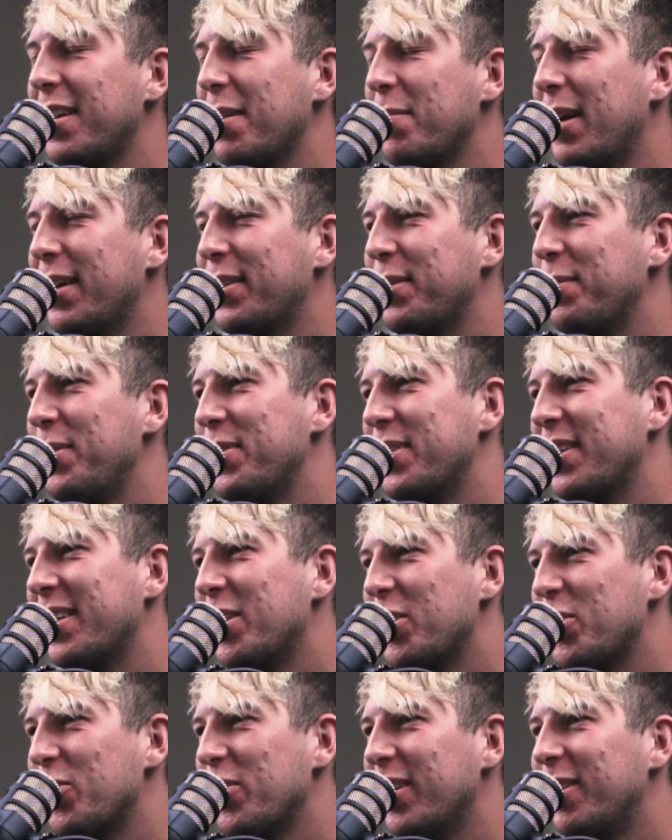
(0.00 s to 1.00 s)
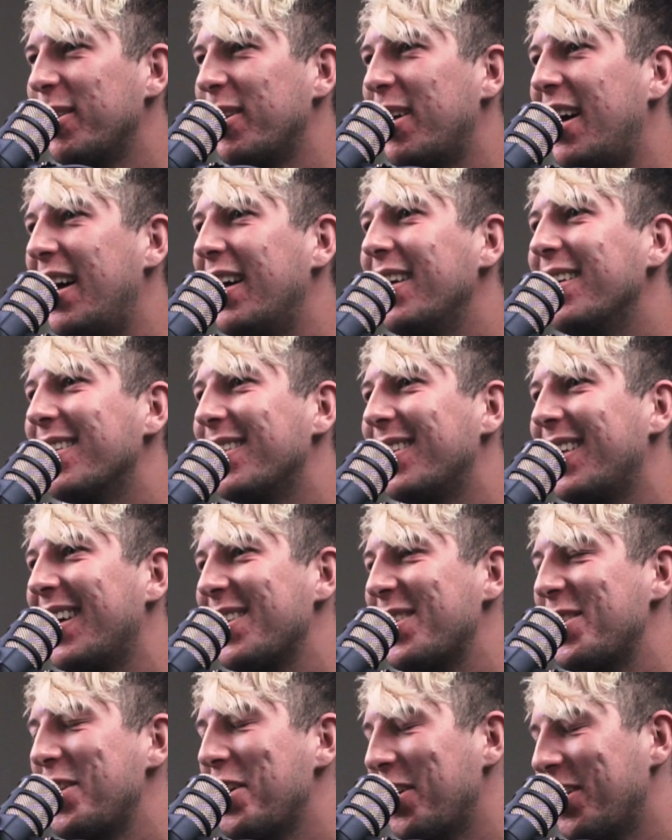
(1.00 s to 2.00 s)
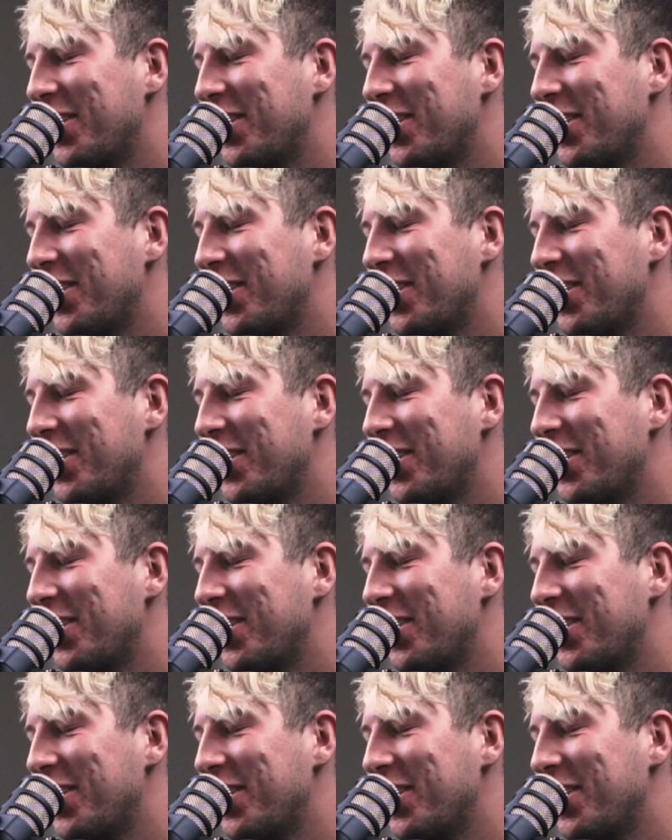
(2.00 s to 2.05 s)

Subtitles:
about the music industry a lot in the last year.